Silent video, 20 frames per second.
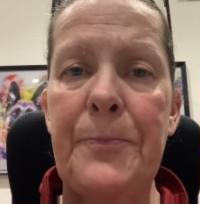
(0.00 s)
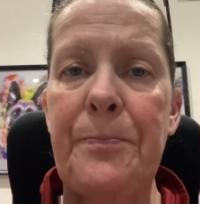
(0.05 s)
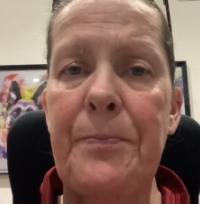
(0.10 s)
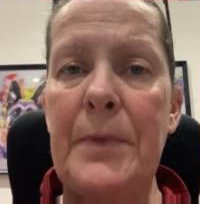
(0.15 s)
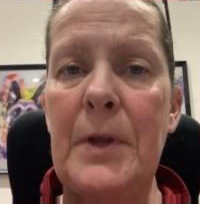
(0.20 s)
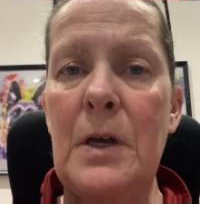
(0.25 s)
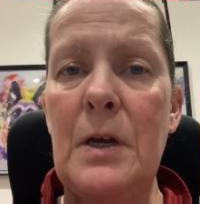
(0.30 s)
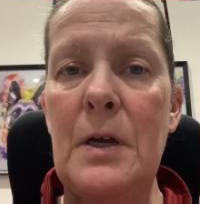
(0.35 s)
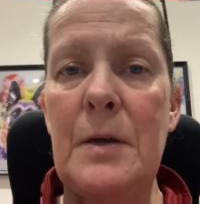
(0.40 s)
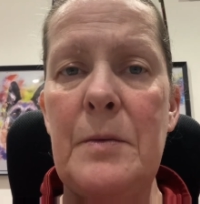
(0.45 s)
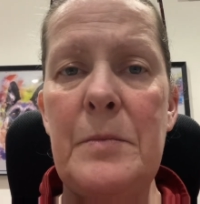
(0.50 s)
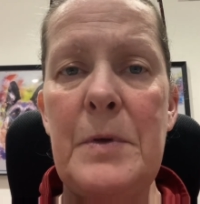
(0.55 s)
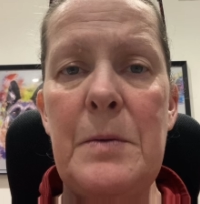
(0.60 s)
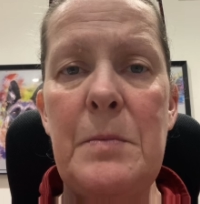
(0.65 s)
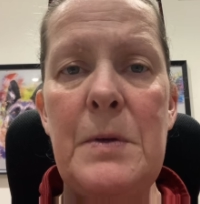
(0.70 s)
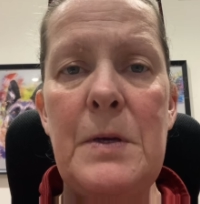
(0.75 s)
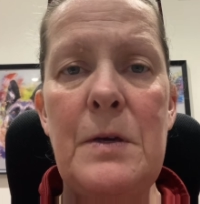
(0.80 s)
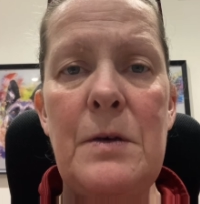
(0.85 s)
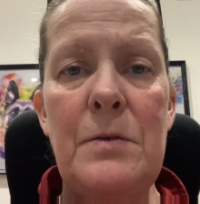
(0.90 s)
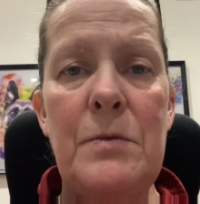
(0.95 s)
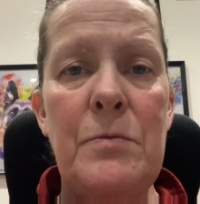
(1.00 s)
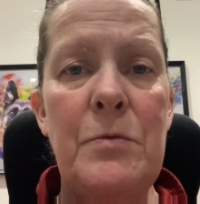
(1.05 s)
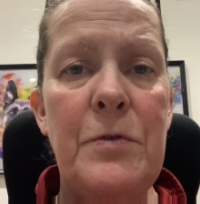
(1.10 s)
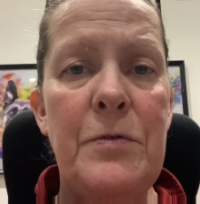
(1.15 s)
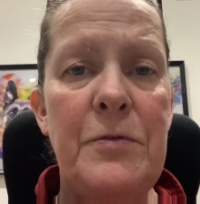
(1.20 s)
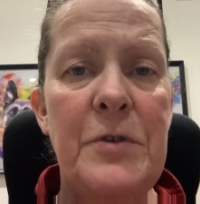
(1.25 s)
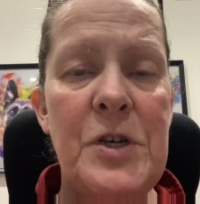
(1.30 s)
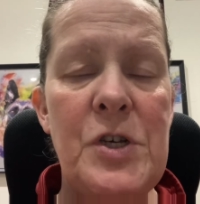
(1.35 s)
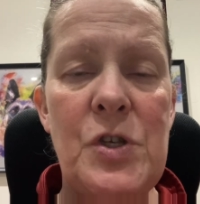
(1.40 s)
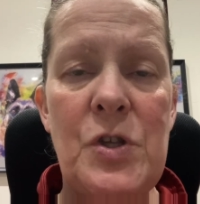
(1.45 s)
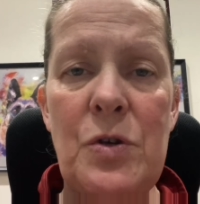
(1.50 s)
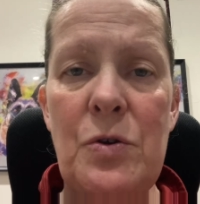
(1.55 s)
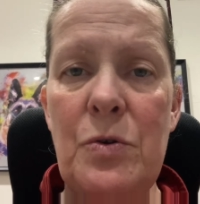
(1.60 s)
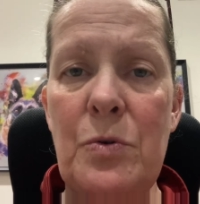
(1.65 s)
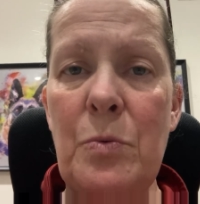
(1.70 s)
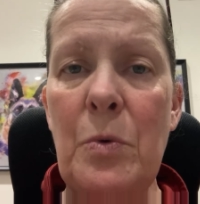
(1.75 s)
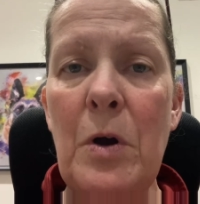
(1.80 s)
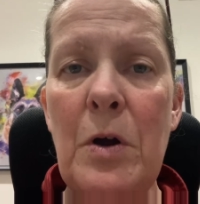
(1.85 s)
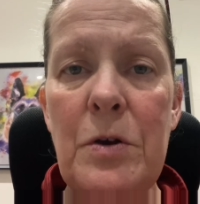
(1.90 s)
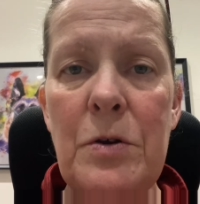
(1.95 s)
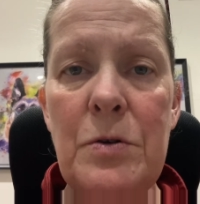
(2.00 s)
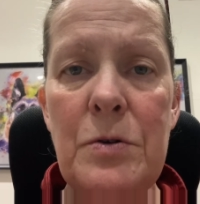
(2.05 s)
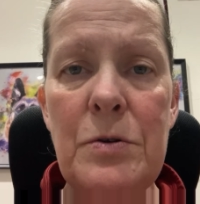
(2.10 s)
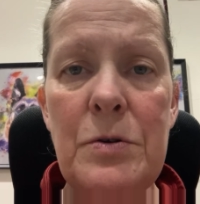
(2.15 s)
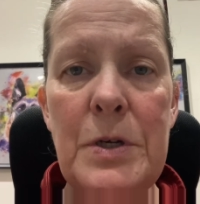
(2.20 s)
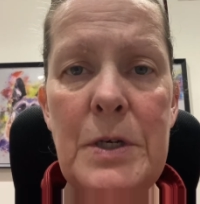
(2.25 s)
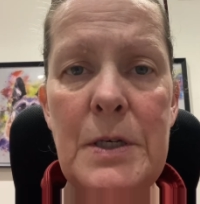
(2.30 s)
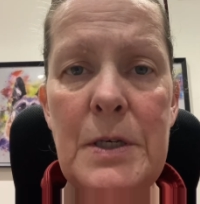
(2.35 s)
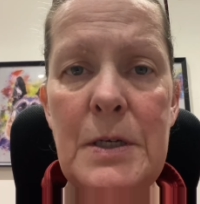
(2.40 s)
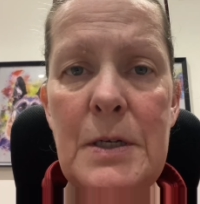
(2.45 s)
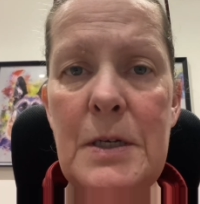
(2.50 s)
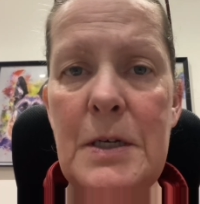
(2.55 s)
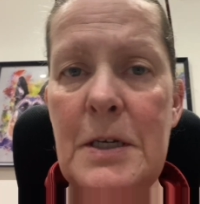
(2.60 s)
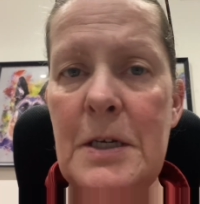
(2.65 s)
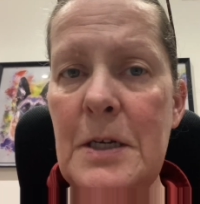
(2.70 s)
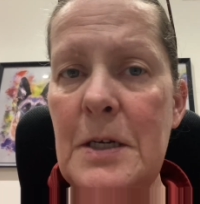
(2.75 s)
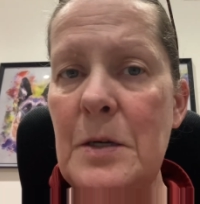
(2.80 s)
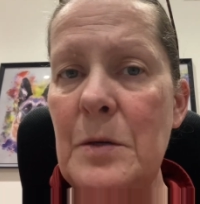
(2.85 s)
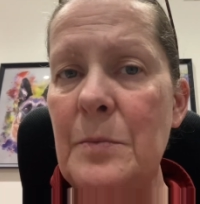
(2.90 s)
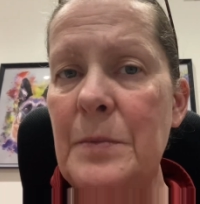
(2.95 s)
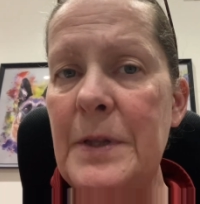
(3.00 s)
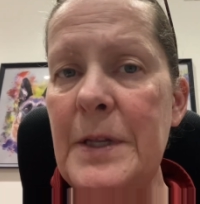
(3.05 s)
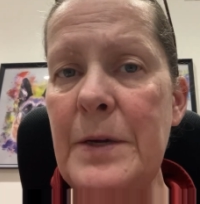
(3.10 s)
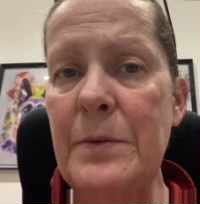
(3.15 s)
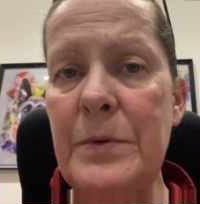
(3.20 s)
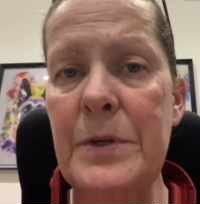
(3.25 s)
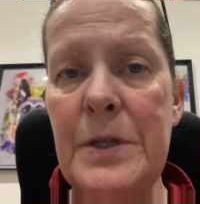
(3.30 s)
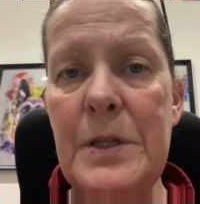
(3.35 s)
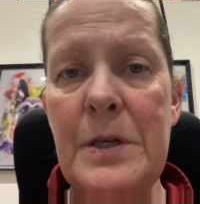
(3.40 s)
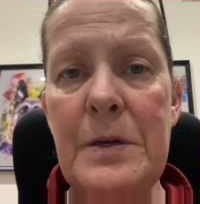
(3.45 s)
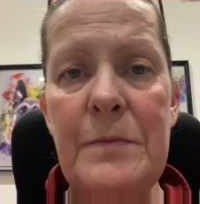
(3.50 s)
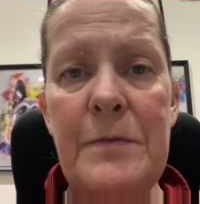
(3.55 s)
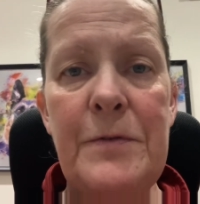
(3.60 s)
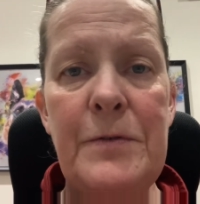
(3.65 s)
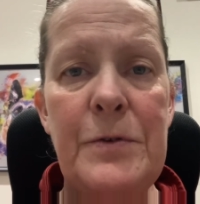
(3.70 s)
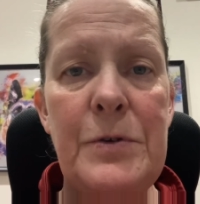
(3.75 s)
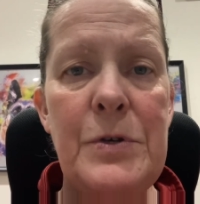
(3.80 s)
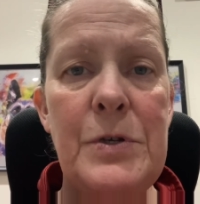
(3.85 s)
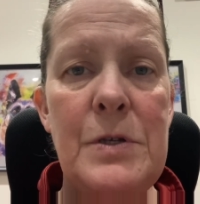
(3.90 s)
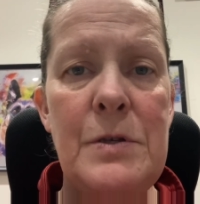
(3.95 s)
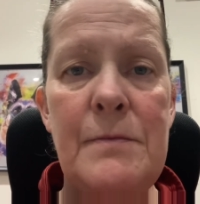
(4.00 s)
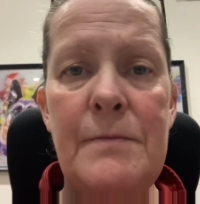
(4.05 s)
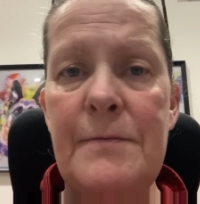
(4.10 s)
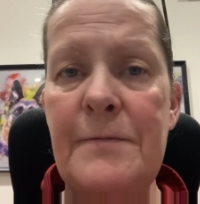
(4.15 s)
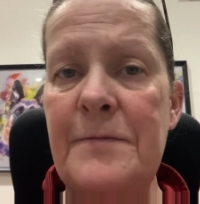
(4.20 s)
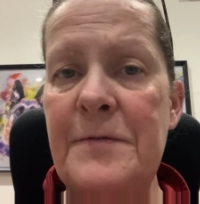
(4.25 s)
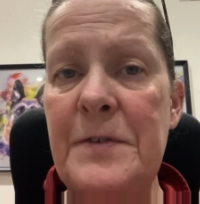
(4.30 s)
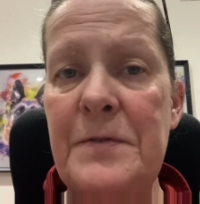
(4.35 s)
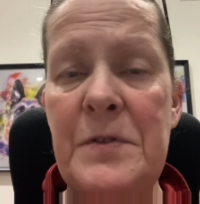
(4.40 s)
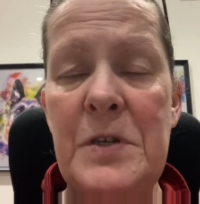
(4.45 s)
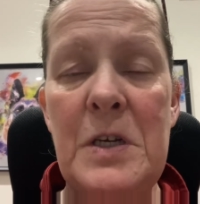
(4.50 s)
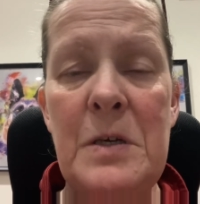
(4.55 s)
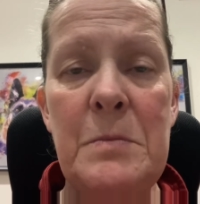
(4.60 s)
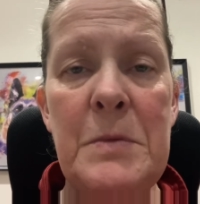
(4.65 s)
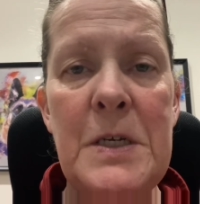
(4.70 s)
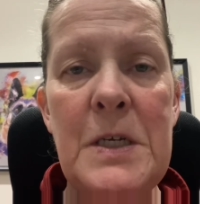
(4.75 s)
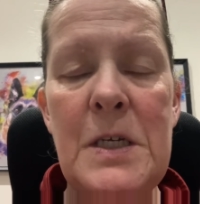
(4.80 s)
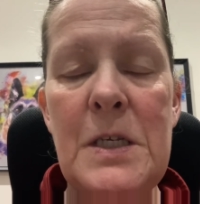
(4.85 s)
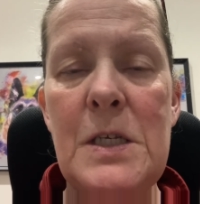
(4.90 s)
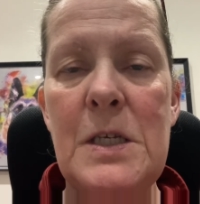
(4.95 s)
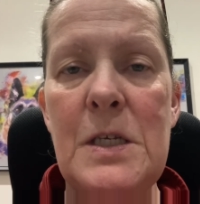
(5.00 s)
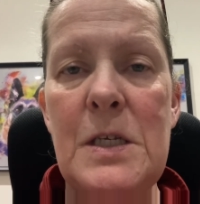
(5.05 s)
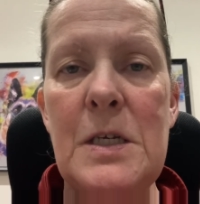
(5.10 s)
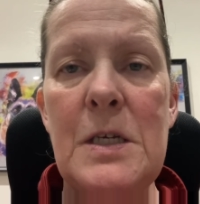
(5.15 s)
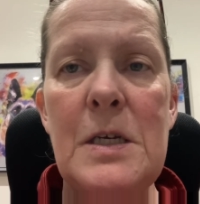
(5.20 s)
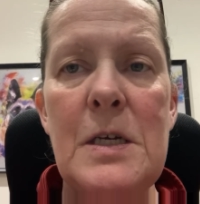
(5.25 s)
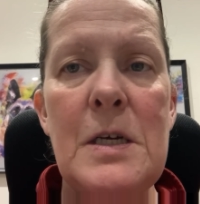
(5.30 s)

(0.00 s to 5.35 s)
maybe refresh their water and play with them for 15 minutes,